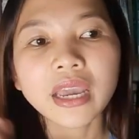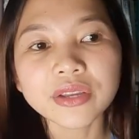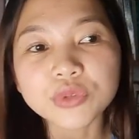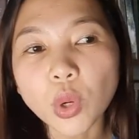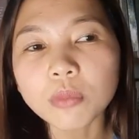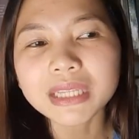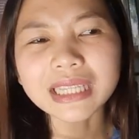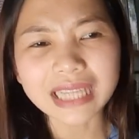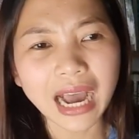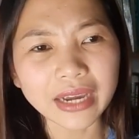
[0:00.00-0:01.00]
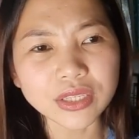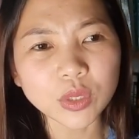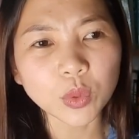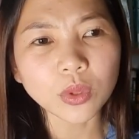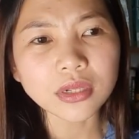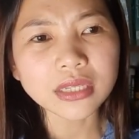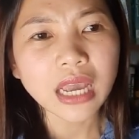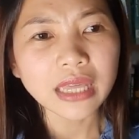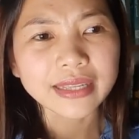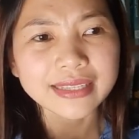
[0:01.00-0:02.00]
Enrollment in high schools,
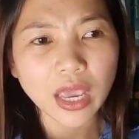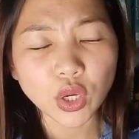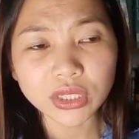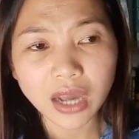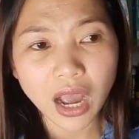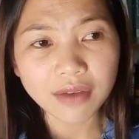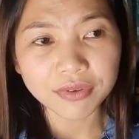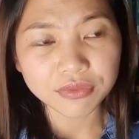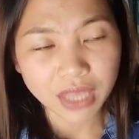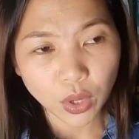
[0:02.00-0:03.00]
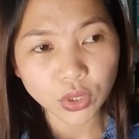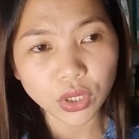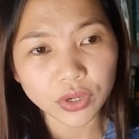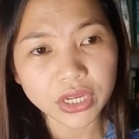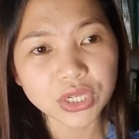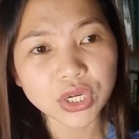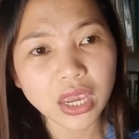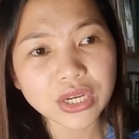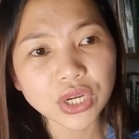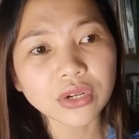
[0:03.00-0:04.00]
the second half of secondary
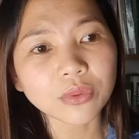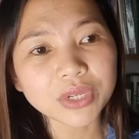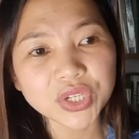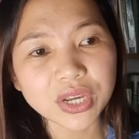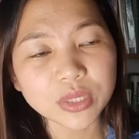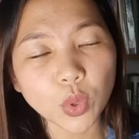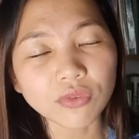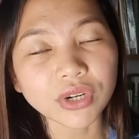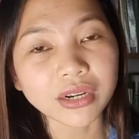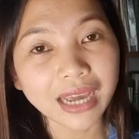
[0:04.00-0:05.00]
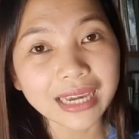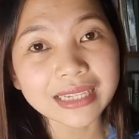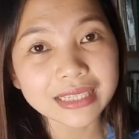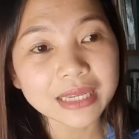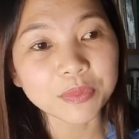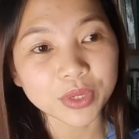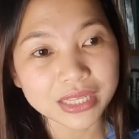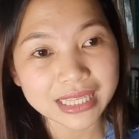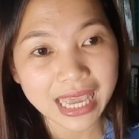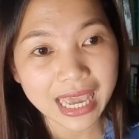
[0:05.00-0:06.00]
education reaches over
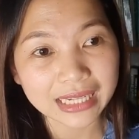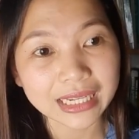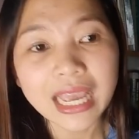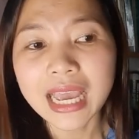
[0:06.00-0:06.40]
90%,